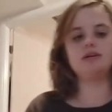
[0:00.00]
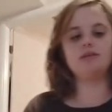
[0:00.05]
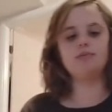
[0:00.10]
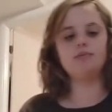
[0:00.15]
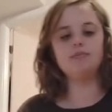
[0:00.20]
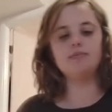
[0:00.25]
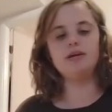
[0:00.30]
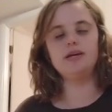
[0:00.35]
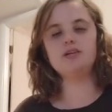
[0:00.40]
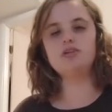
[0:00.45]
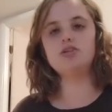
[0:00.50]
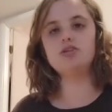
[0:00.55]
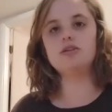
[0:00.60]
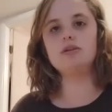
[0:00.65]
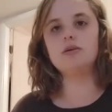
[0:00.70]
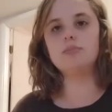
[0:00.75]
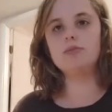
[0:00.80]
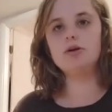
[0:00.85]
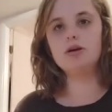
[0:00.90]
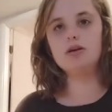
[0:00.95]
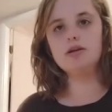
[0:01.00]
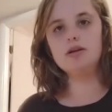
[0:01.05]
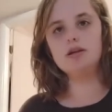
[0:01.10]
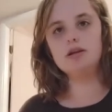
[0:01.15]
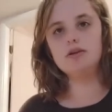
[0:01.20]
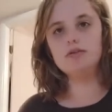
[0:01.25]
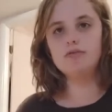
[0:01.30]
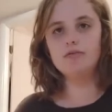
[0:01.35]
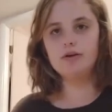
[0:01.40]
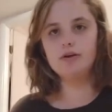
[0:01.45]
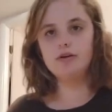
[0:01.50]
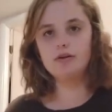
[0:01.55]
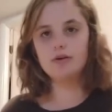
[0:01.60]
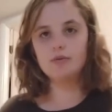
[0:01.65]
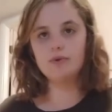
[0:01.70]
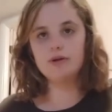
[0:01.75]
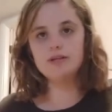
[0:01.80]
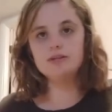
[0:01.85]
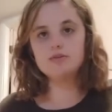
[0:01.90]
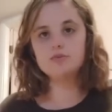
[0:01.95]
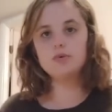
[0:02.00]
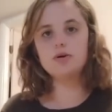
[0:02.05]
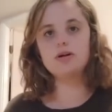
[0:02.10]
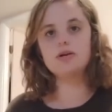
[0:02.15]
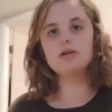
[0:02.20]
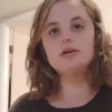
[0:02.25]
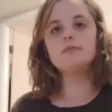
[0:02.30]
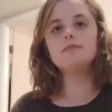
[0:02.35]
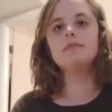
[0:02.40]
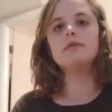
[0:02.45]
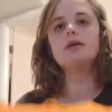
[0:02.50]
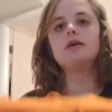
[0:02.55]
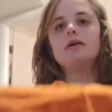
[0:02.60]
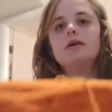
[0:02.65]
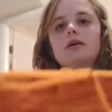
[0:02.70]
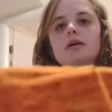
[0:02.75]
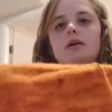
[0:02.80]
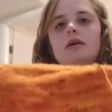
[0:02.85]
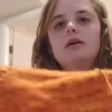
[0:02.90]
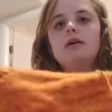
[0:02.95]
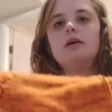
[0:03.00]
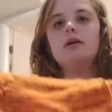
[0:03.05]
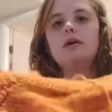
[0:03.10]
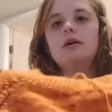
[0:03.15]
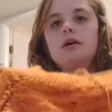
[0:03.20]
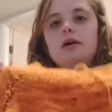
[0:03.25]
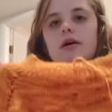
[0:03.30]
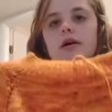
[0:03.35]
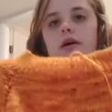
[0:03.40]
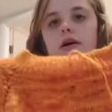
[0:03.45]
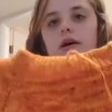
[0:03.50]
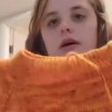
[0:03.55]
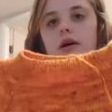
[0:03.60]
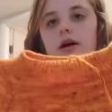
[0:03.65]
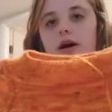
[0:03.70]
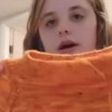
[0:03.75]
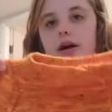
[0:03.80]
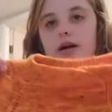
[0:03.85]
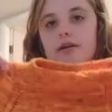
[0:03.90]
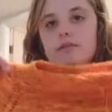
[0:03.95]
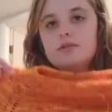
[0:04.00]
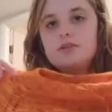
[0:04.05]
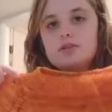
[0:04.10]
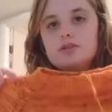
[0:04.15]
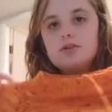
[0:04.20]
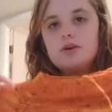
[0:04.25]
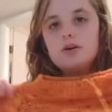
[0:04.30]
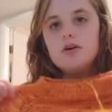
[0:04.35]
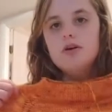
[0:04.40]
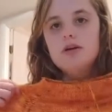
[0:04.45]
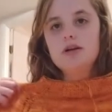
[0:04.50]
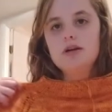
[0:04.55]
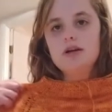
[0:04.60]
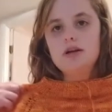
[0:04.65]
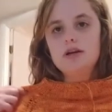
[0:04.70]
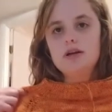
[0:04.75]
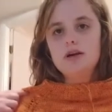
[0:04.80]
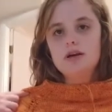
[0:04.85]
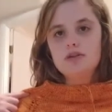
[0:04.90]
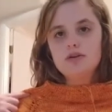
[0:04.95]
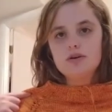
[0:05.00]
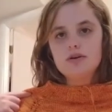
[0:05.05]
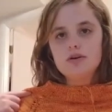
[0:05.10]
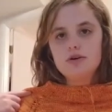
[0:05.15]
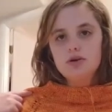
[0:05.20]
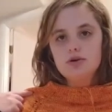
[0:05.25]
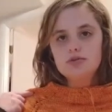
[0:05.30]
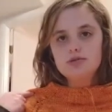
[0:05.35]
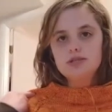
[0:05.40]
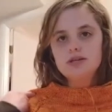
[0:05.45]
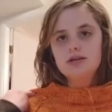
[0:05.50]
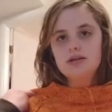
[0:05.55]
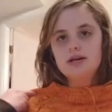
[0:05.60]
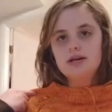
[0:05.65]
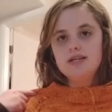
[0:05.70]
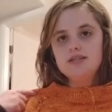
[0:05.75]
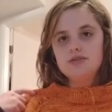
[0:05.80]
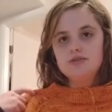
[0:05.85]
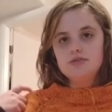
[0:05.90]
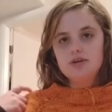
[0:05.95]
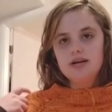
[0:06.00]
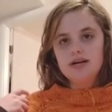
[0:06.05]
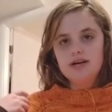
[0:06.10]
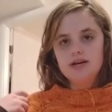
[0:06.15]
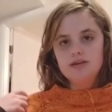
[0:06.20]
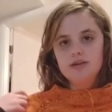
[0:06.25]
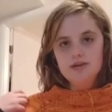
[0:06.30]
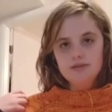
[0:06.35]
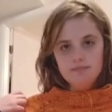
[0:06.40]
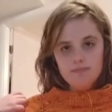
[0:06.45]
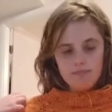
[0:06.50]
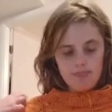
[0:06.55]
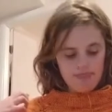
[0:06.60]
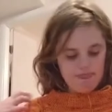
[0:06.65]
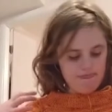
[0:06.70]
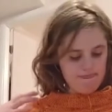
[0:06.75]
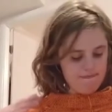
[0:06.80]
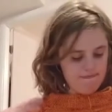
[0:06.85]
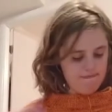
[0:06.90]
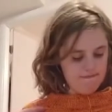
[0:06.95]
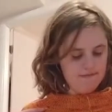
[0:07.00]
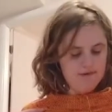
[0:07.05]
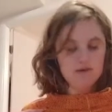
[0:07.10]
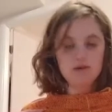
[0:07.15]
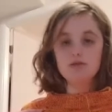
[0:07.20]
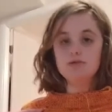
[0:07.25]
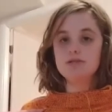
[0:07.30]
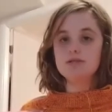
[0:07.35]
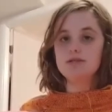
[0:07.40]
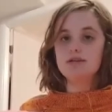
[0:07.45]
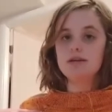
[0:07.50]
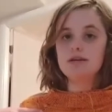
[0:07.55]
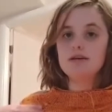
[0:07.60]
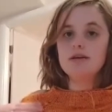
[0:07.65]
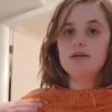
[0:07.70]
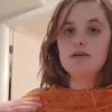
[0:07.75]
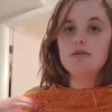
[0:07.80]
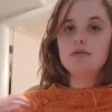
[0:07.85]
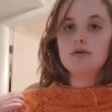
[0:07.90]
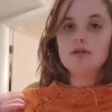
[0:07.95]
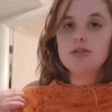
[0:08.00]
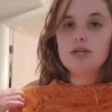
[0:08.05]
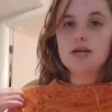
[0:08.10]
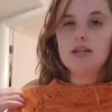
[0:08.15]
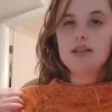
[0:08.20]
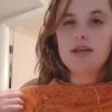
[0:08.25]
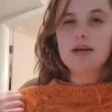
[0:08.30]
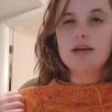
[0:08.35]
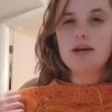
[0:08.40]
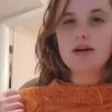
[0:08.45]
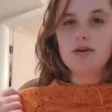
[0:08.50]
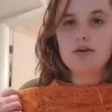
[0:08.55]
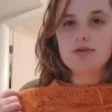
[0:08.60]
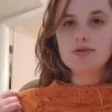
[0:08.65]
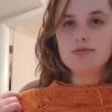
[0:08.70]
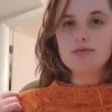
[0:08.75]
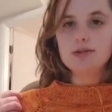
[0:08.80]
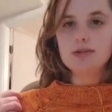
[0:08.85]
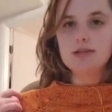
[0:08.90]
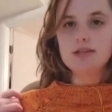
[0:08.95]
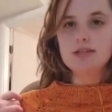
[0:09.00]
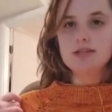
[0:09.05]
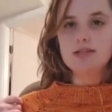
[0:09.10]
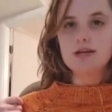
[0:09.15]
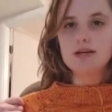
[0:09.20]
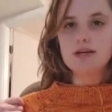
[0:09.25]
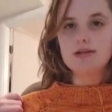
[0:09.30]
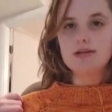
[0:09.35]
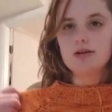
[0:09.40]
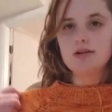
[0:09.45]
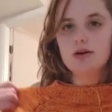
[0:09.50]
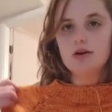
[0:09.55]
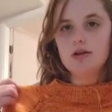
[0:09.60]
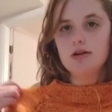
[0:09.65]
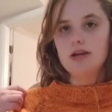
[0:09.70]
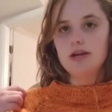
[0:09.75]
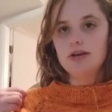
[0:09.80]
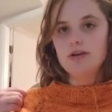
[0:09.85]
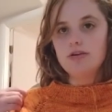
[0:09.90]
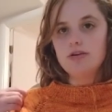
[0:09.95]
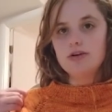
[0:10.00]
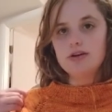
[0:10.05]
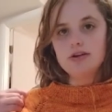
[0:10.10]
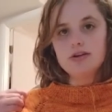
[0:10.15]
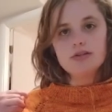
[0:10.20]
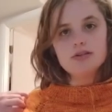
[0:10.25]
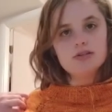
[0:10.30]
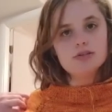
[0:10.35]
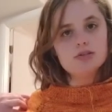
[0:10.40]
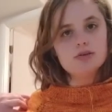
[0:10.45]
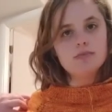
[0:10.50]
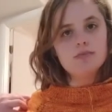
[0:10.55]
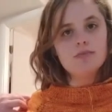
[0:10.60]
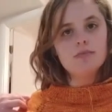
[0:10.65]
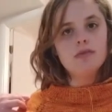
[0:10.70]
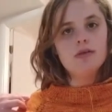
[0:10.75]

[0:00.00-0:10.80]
I'm impatient. I'm not knitting a fingering weight sweater. I have started another Cozy Classic raglan using it, which I think I ultimately decided to call it Icarus.